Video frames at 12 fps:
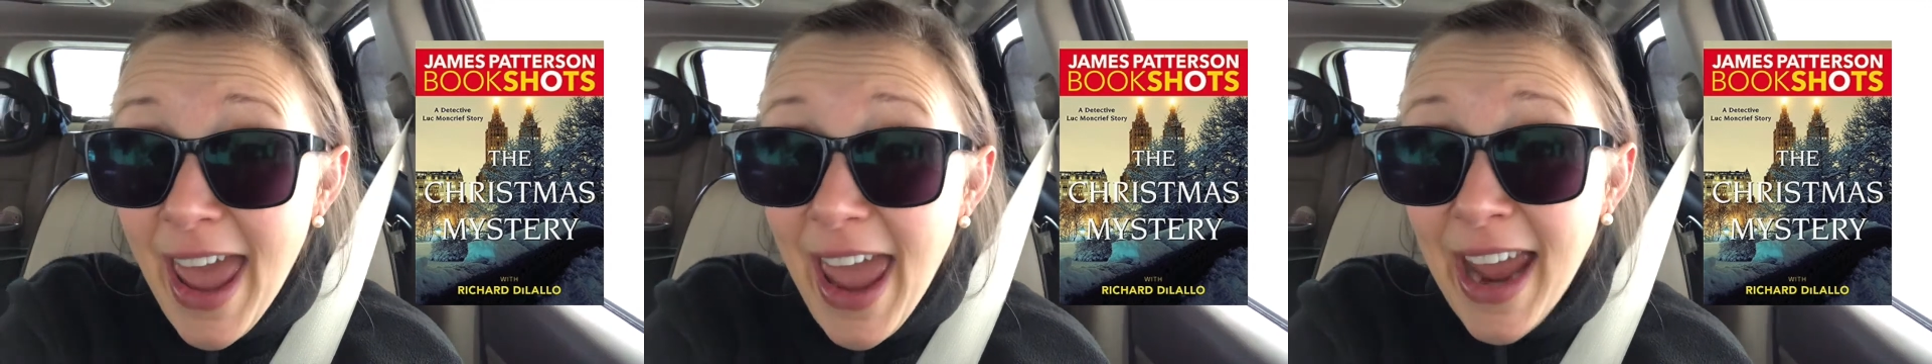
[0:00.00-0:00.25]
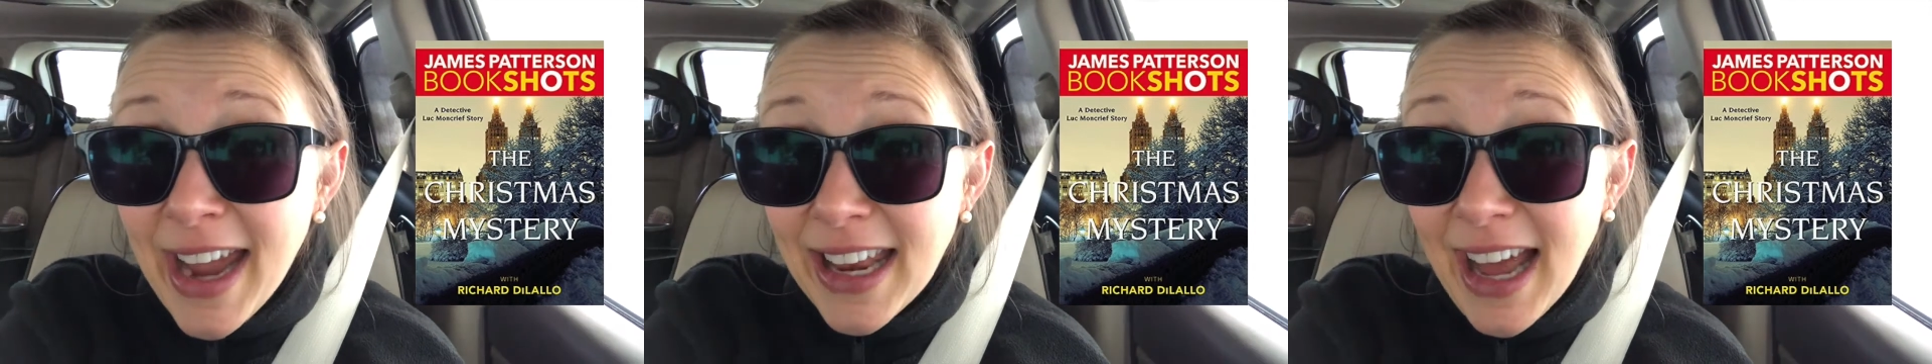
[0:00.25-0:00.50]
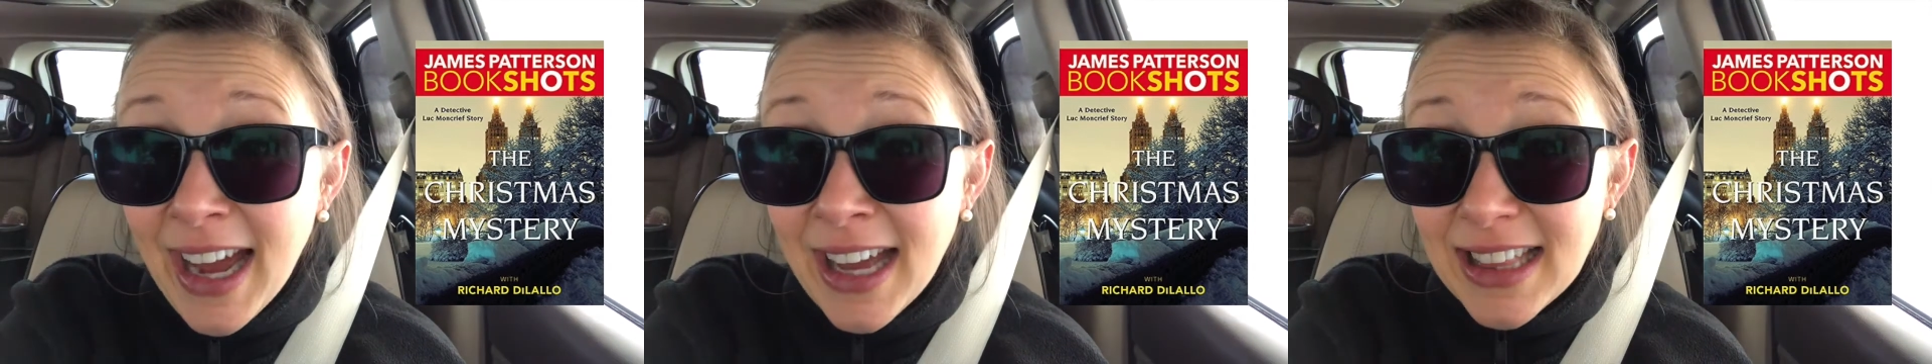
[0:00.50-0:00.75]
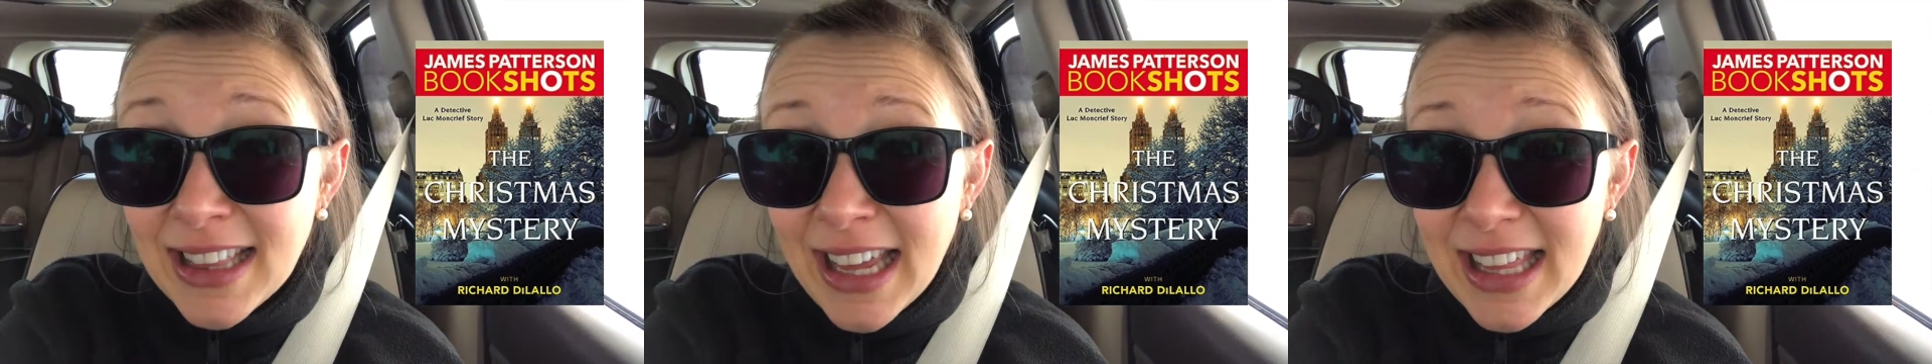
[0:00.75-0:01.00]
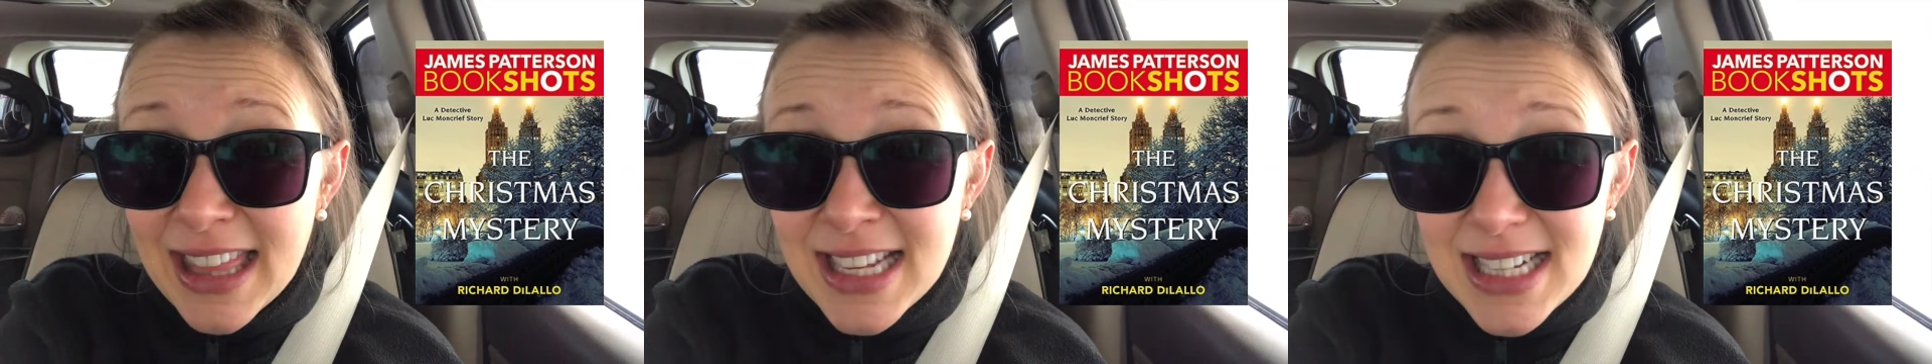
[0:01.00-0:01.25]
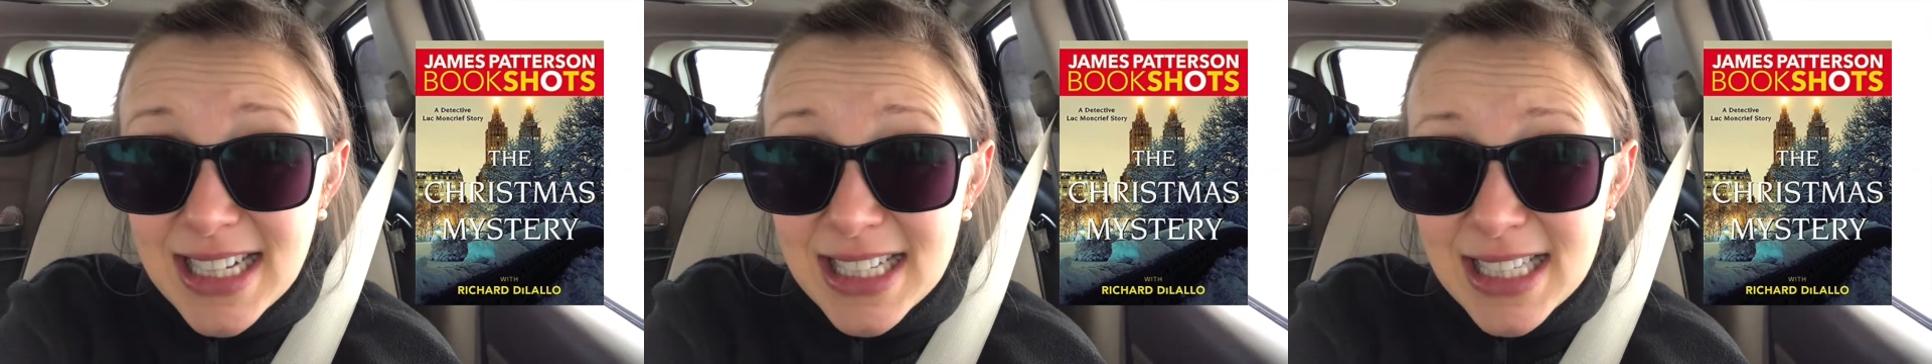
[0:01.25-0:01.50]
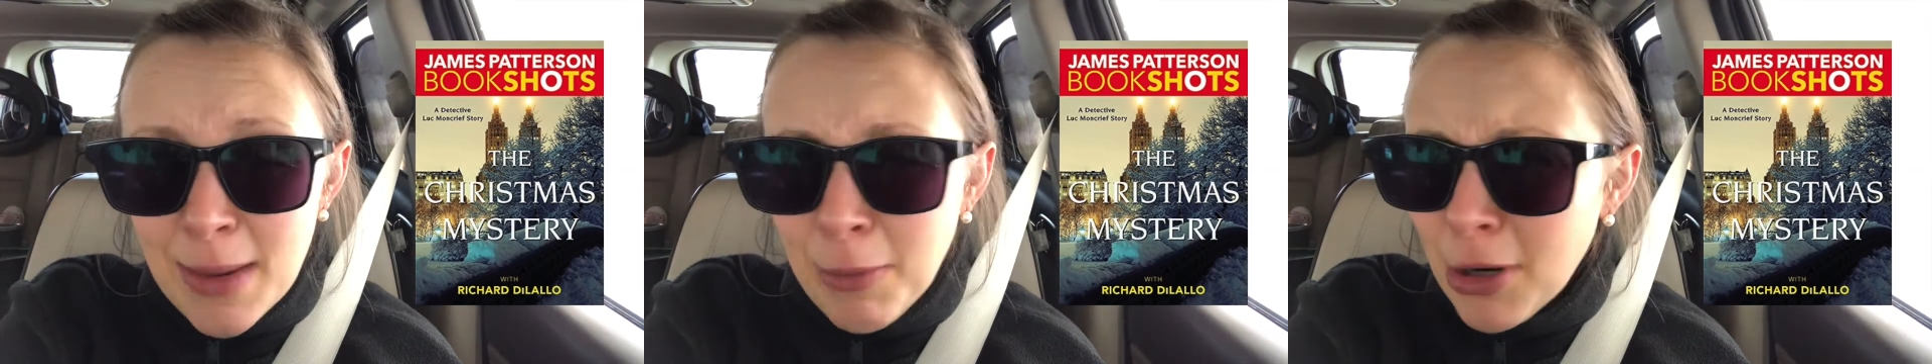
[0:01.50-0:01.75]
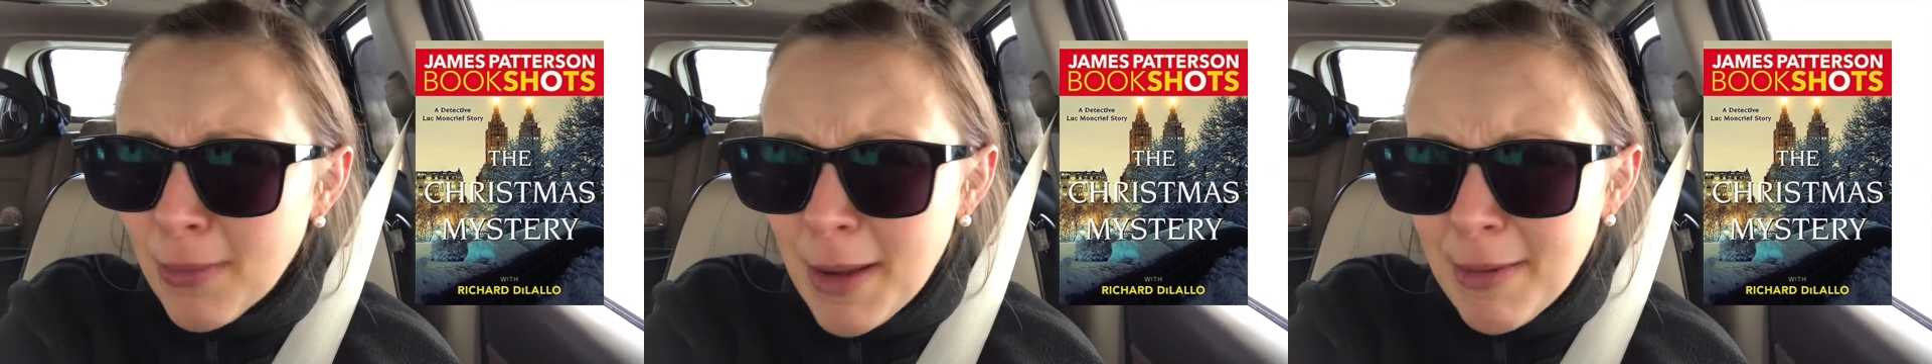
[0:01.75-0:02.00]
and I like this is
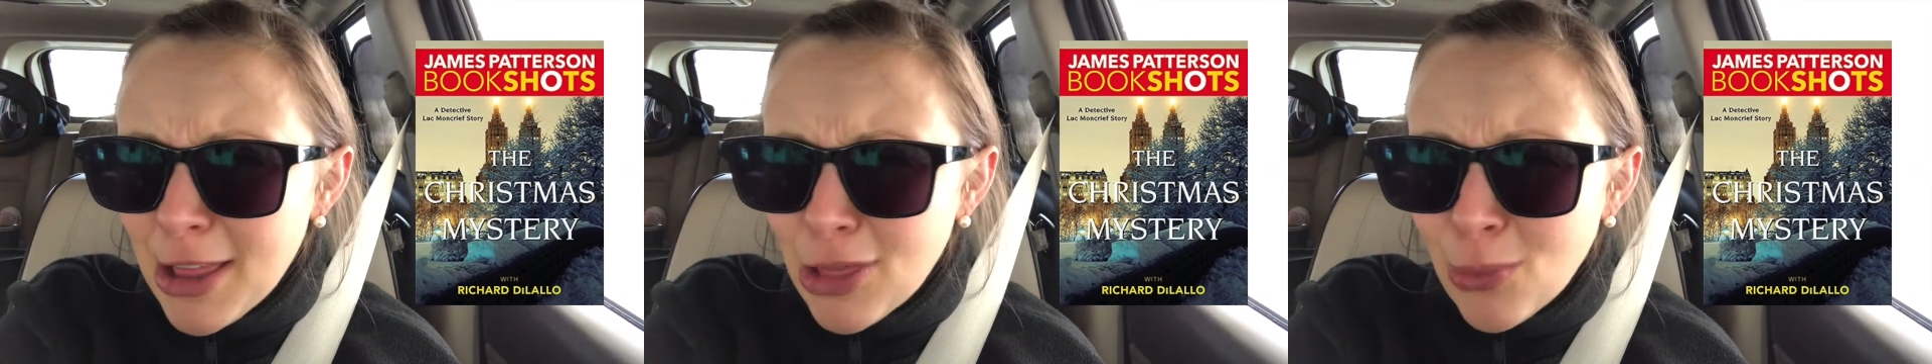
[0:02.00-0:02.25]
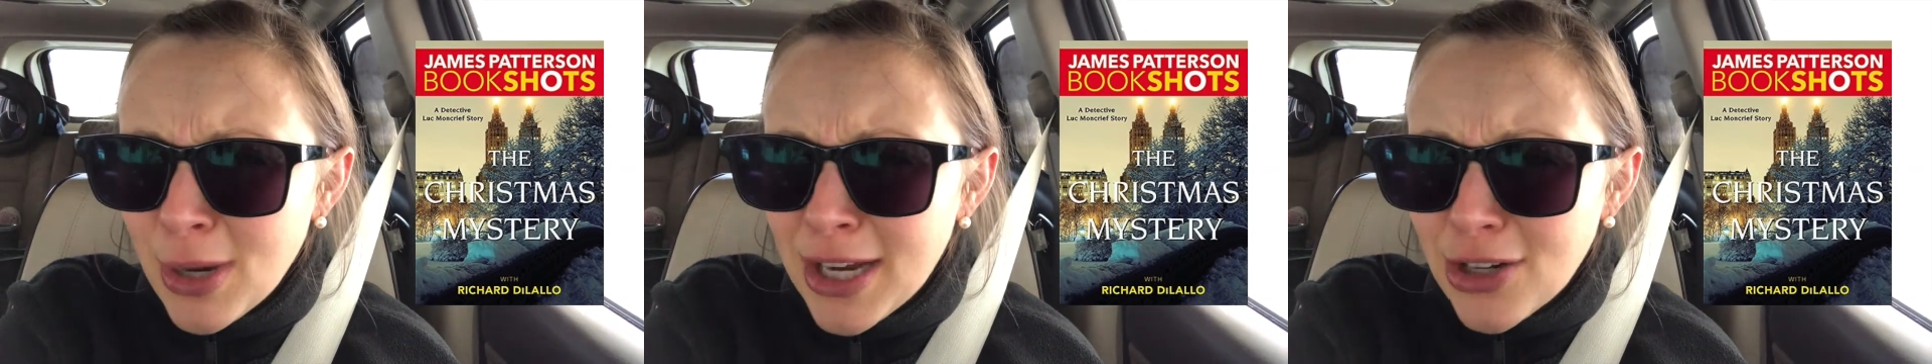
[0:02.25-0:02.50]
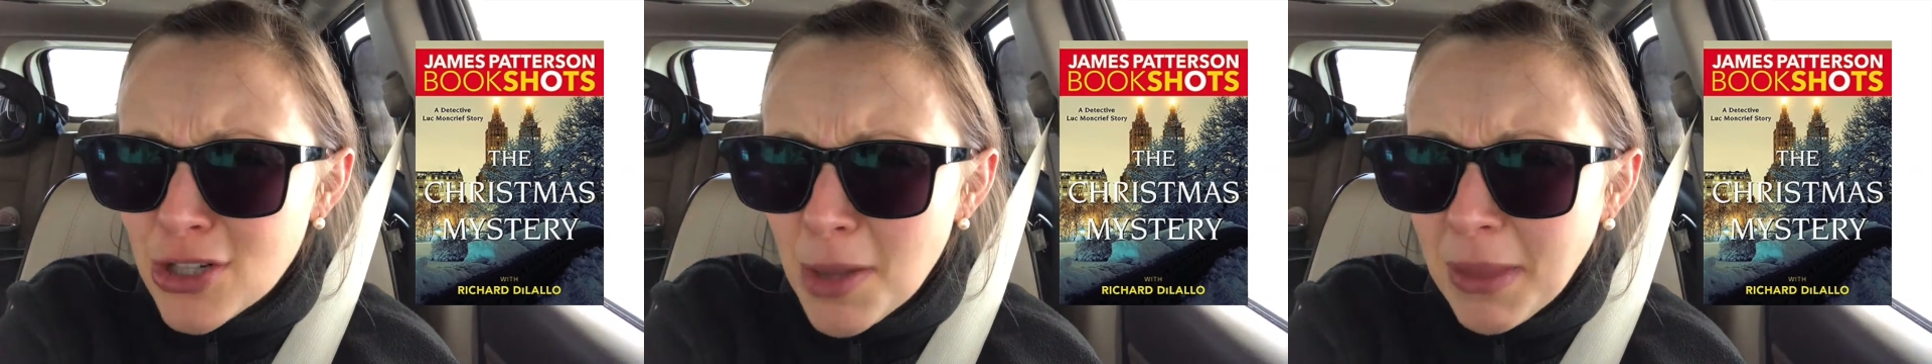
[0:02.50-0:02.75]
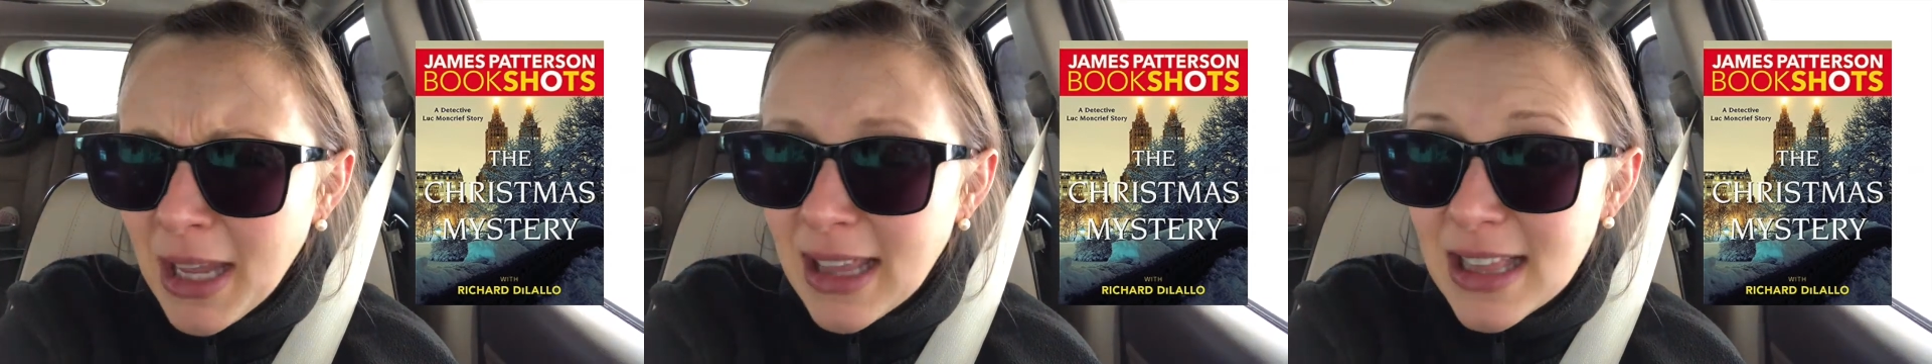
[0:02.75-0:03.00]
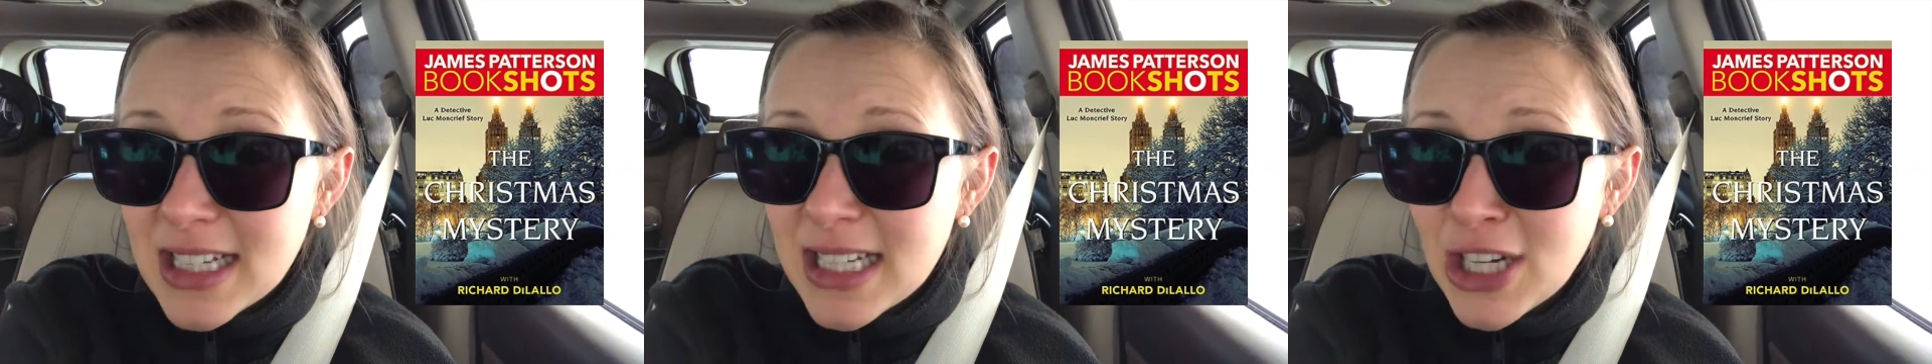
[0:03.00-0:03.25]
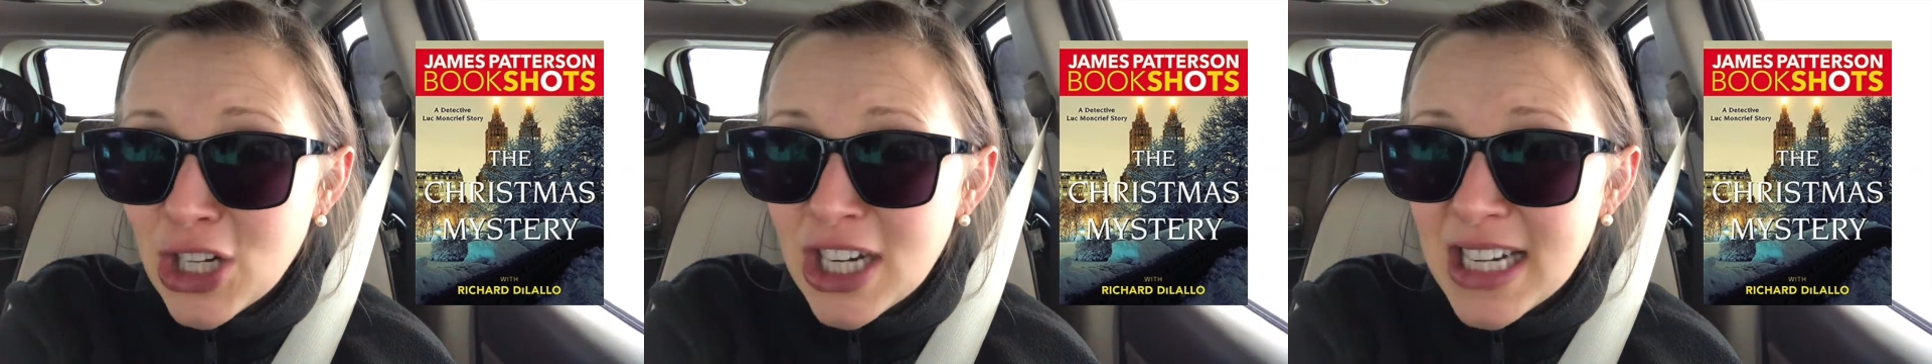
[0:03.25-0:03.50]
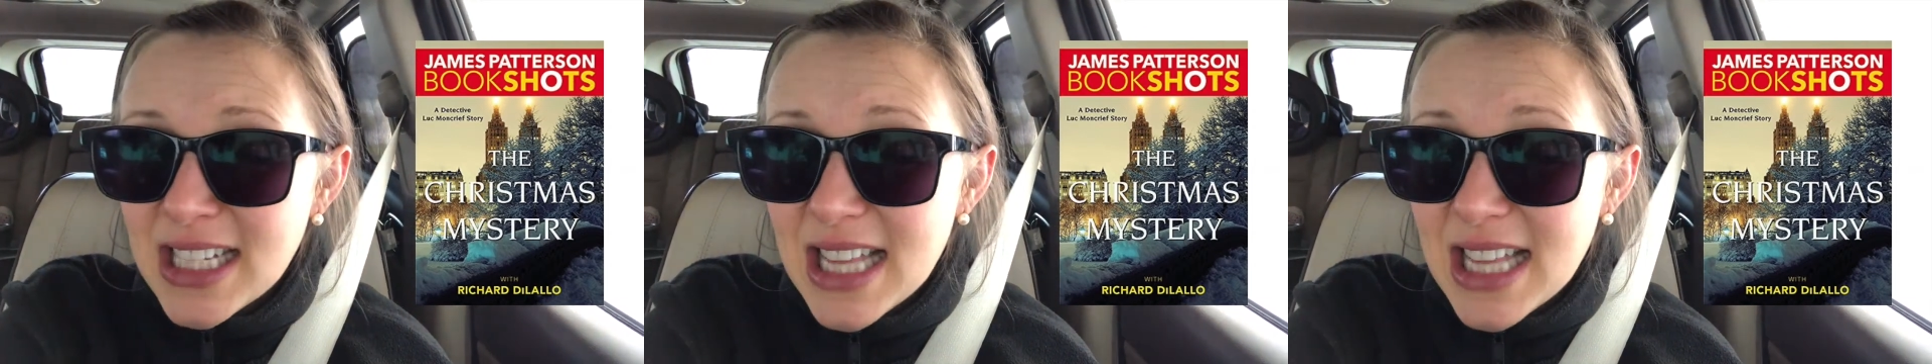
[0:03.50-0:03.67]
number maybe 3 or something in the series,